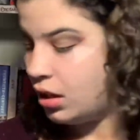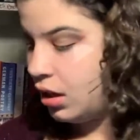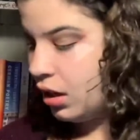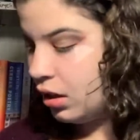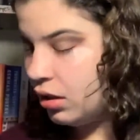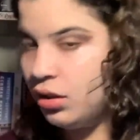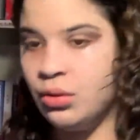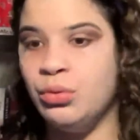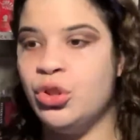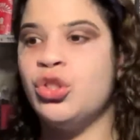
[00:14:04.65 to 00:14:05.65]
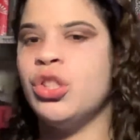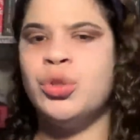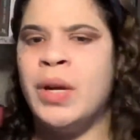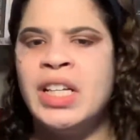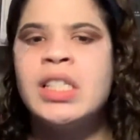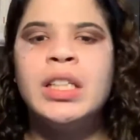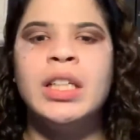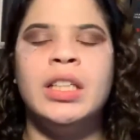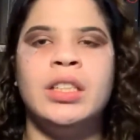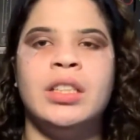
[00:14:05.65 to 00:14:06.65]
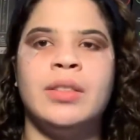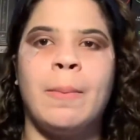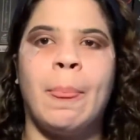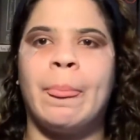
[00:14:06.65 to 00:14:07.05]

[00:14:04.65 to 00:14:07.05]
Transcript: and you know, just to translate and